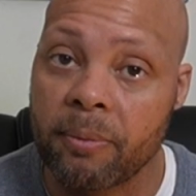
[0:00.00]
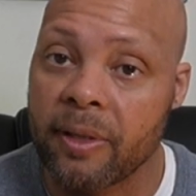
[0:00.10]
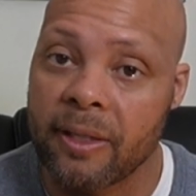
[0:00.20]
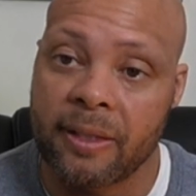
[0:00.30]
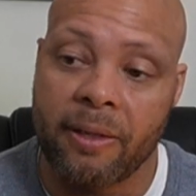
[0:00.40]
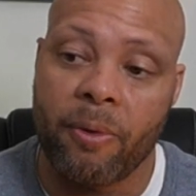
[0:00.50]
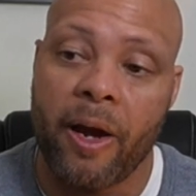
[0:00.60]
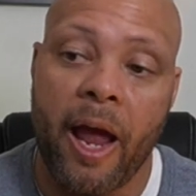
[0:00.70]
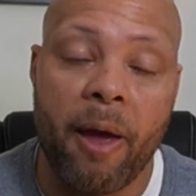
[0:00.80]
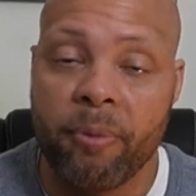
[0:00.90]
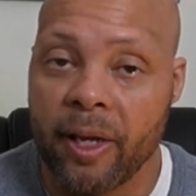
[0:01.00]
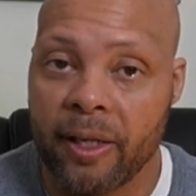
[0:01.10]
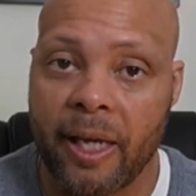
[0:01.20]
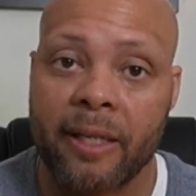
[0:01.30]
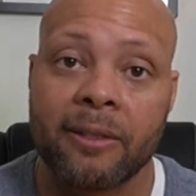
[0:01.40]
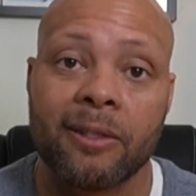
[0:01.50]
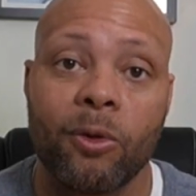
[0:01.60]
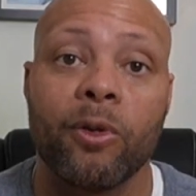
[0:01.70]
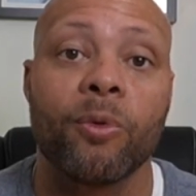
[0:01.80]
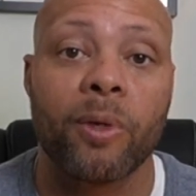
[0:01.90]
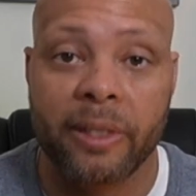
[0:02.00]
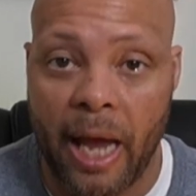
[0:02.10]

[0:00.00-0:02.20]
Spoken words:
some of the things that are happening, actually showing you what's